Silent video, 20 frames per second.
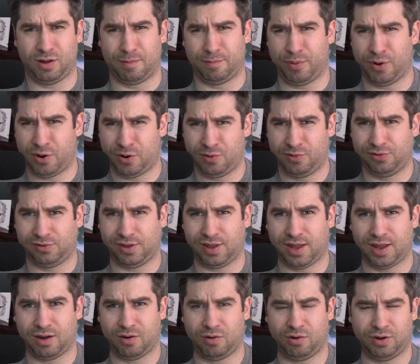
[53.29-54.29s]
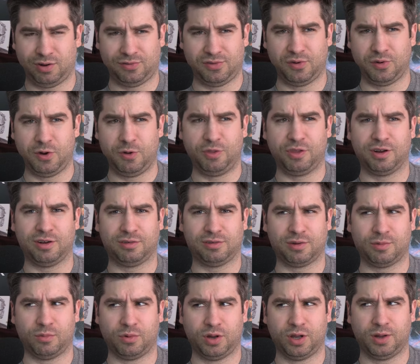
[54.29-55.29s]
oppose that or disagree with it in
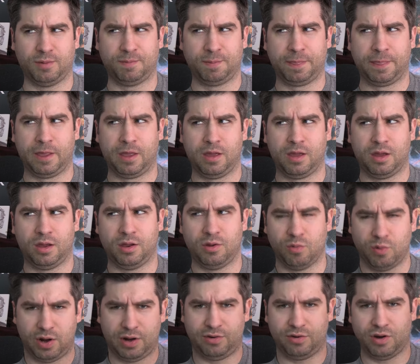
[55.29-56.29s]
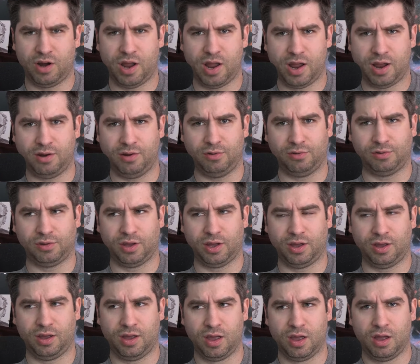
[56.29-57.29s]
some way, you raise your hand, you
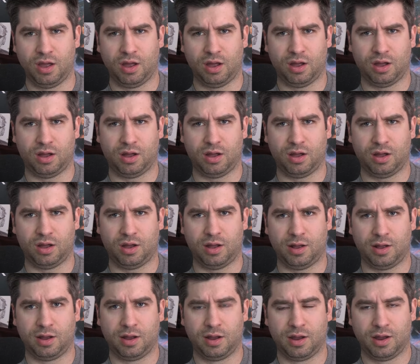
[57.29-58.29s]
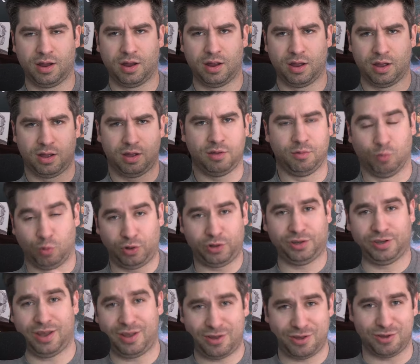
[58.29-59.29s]
say, uh, we'll
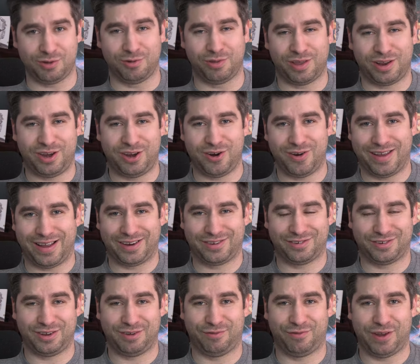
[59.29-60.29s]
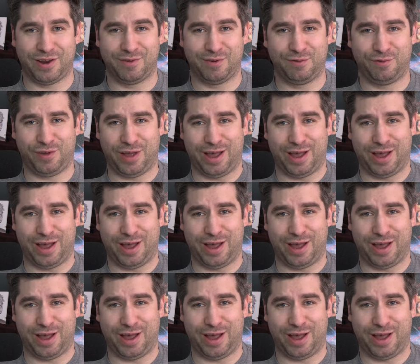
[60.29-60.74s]
tell you that you're actually in favor of